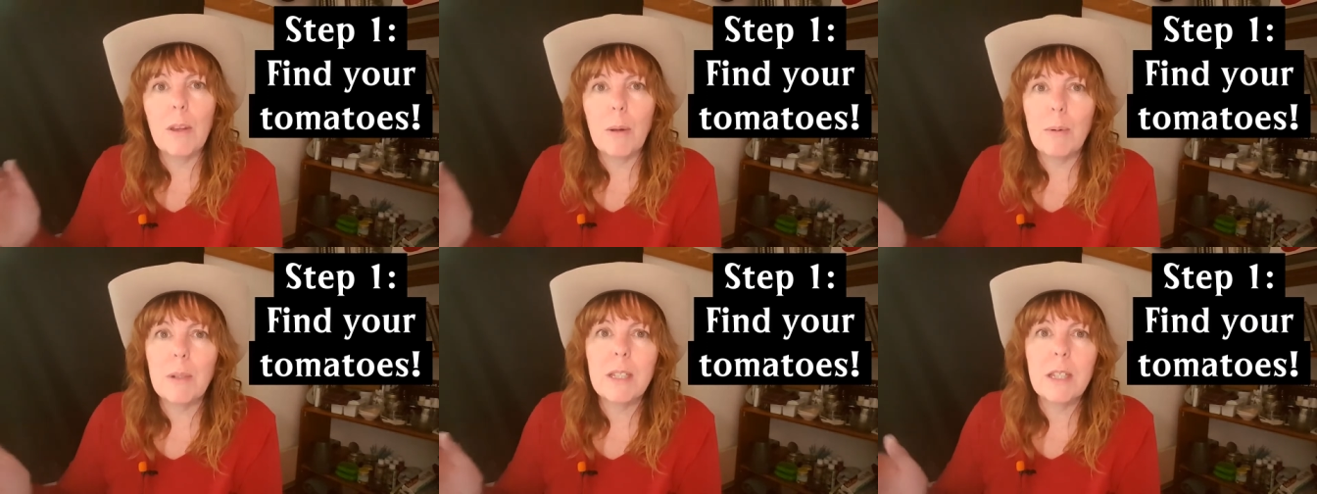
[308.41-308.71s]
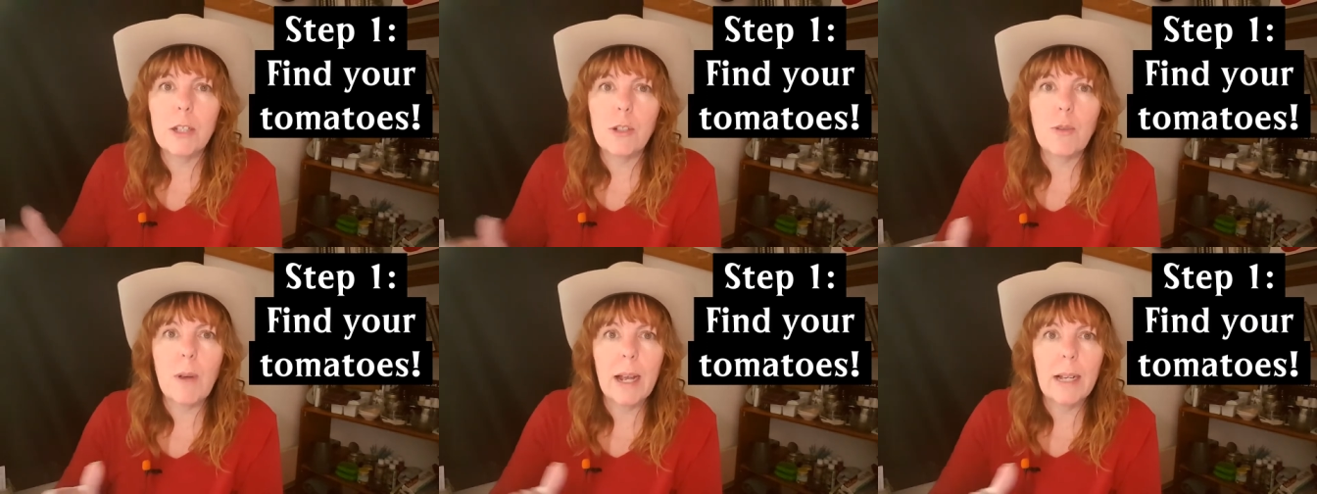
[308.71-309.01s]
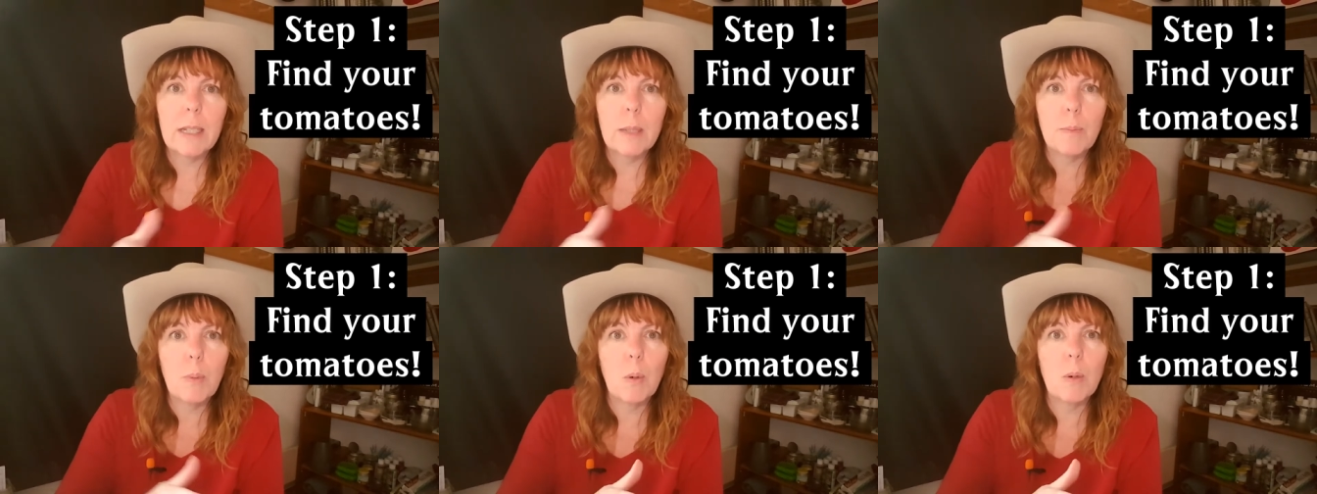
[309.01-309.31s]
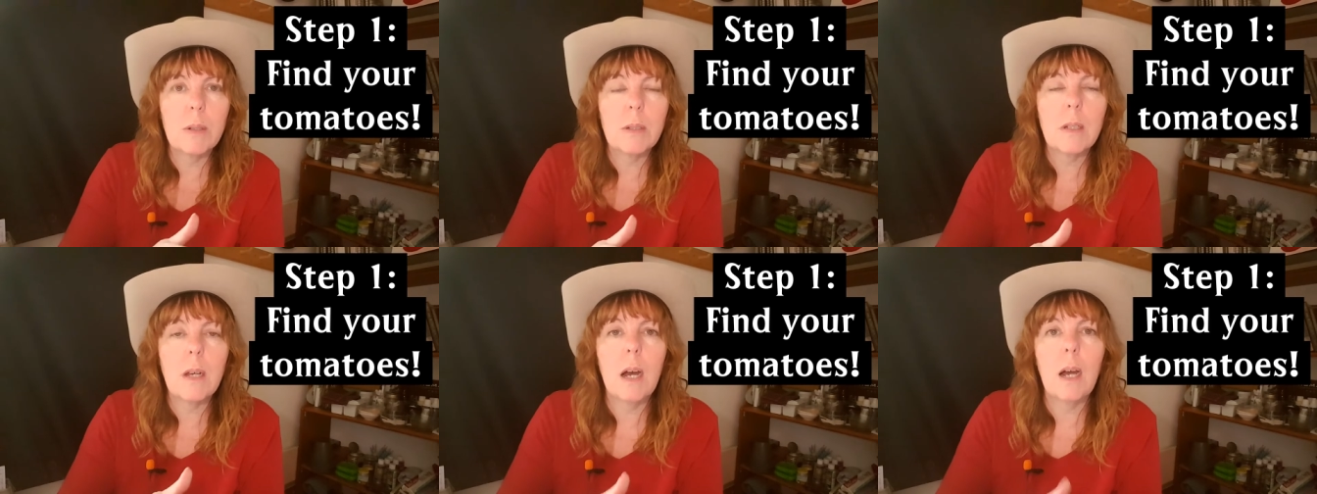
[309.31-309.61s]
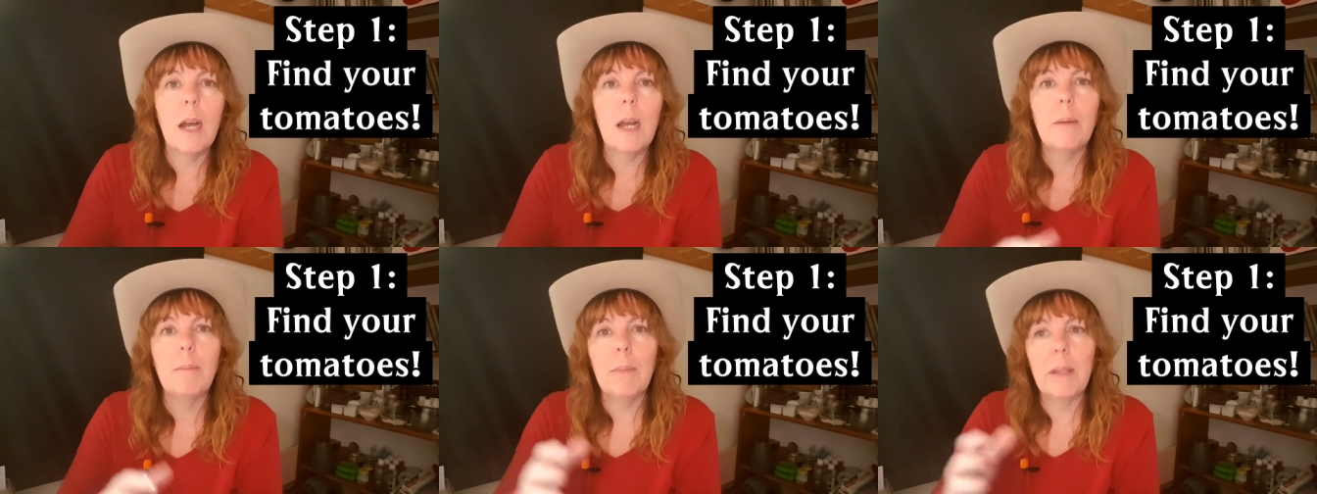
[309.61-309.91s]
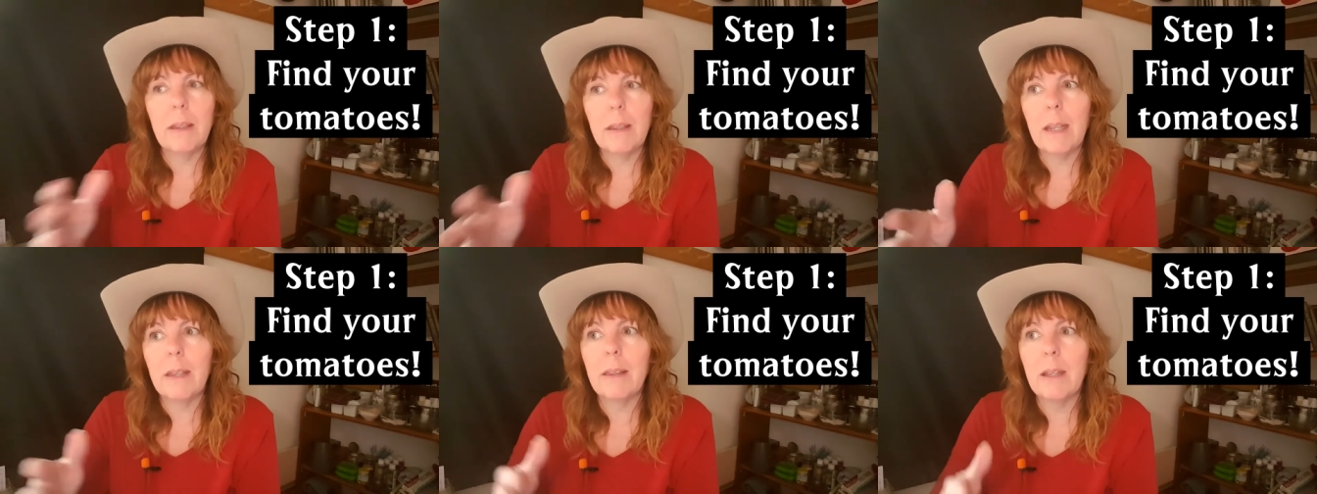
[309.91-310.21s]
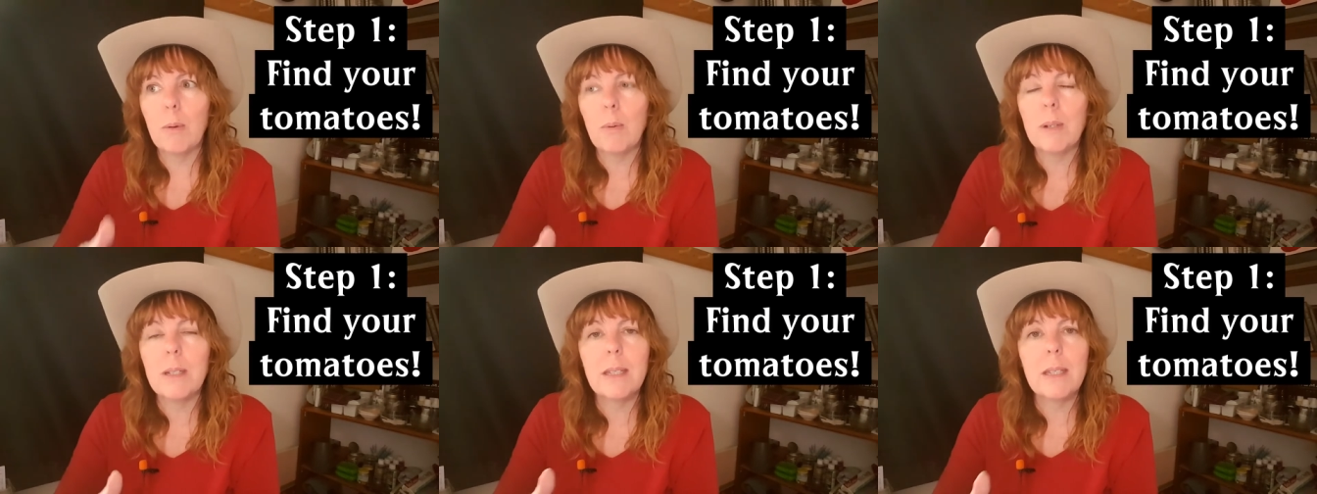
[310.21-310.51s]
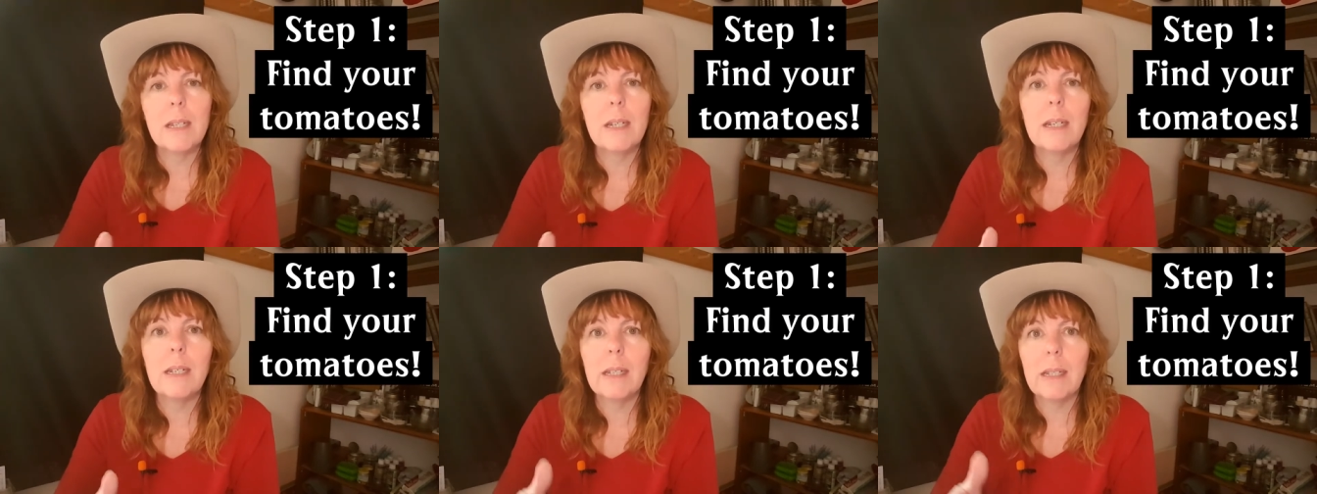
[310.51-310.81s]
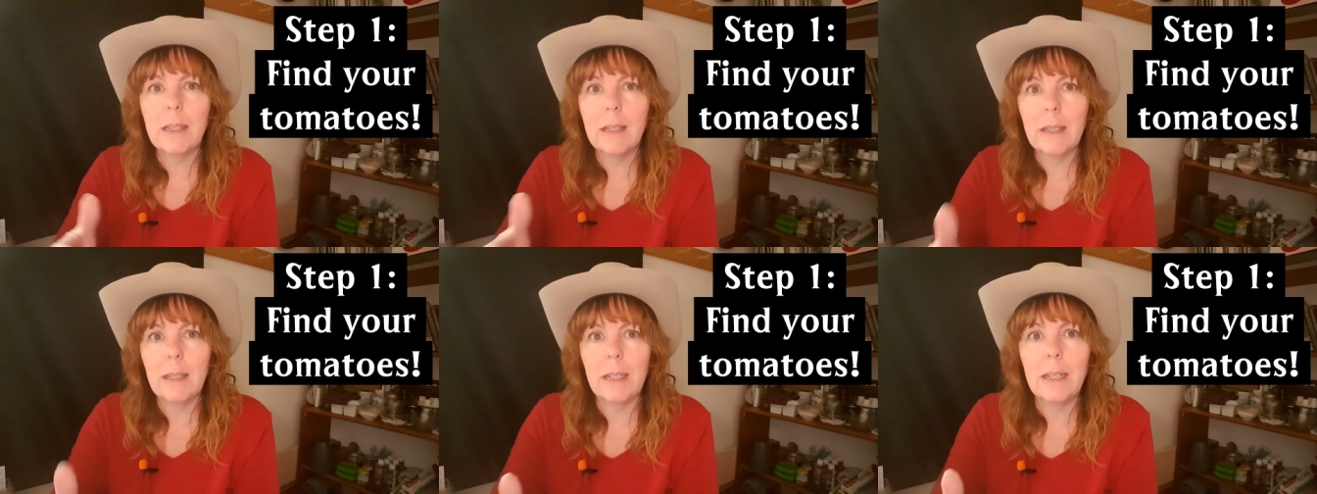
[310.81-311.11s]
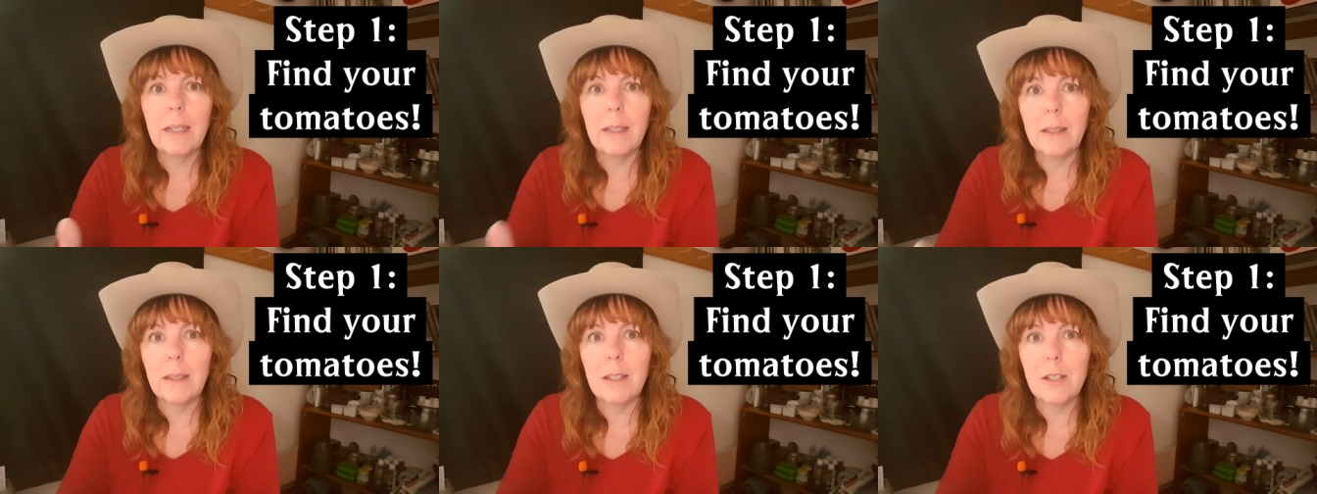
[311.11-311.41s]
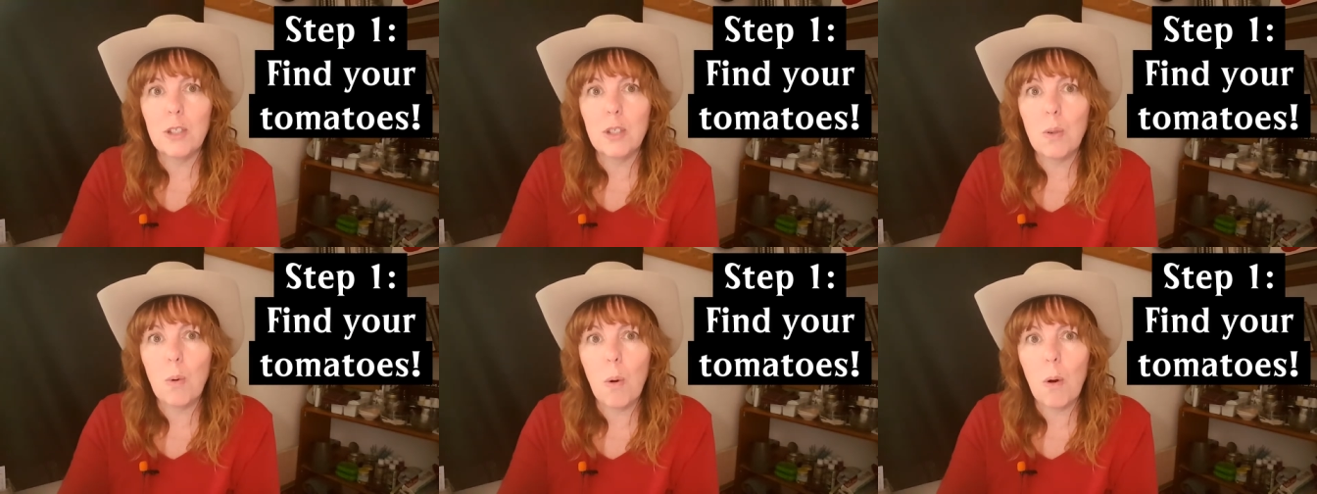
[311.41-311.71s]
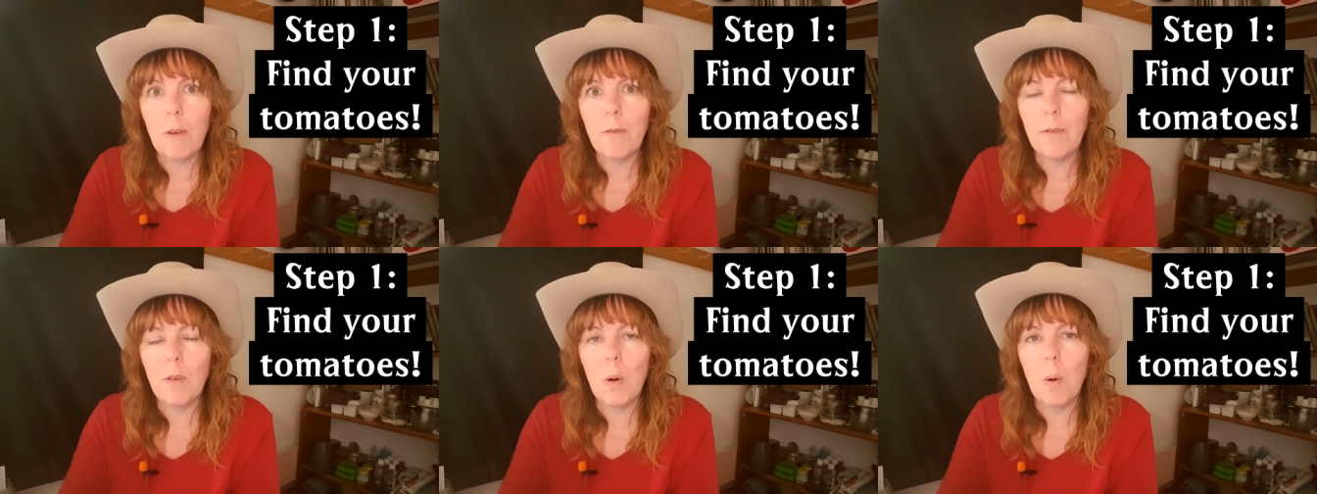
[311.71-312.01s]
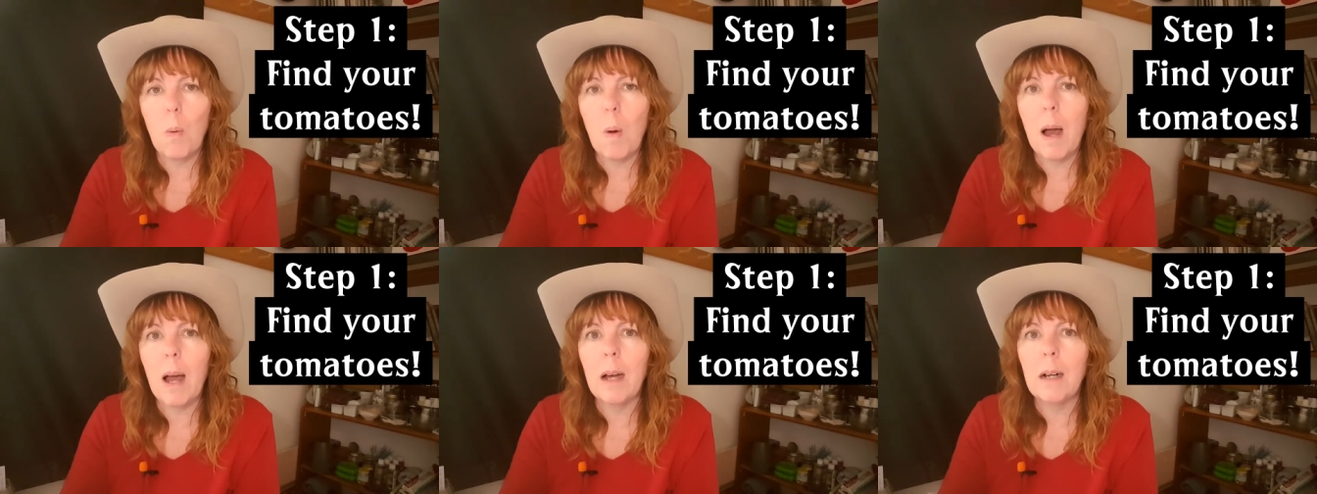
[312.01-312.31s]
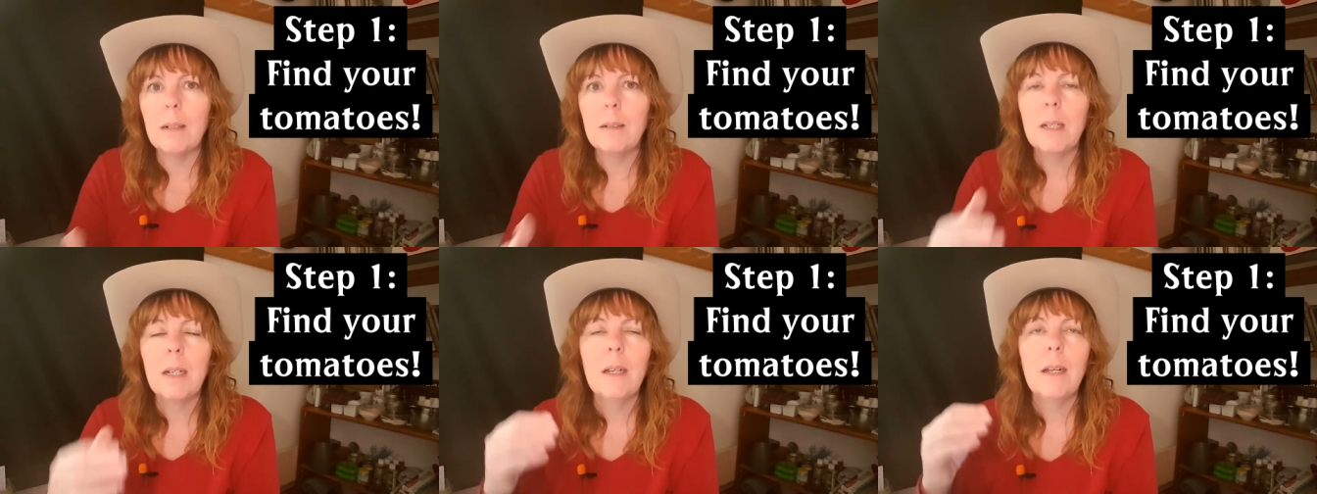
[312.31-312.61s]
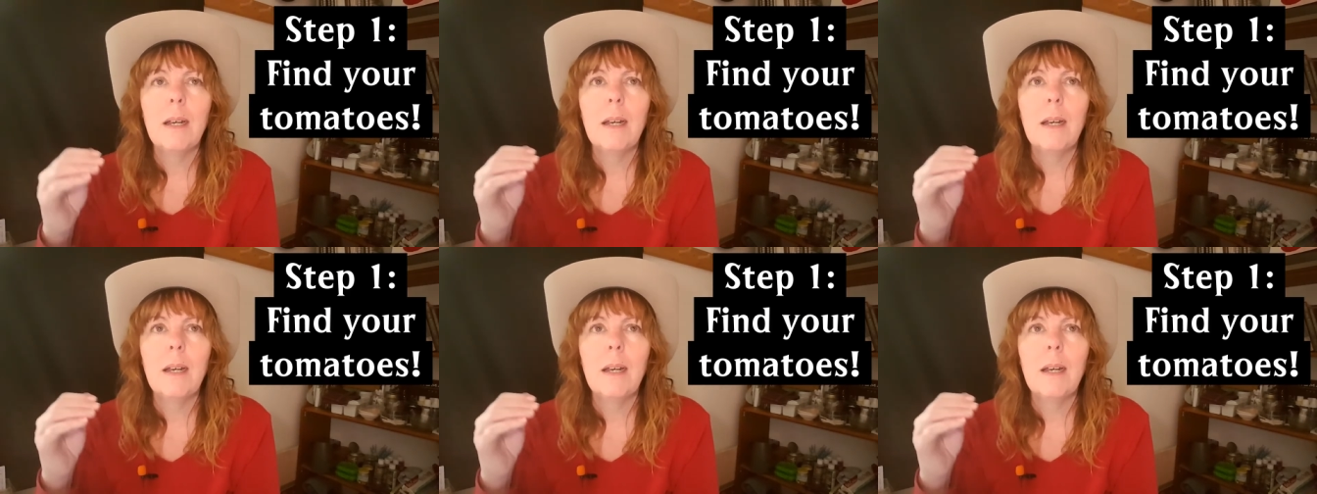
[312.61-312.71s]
There was the transport time, and then they were sitting in, in the store for a while.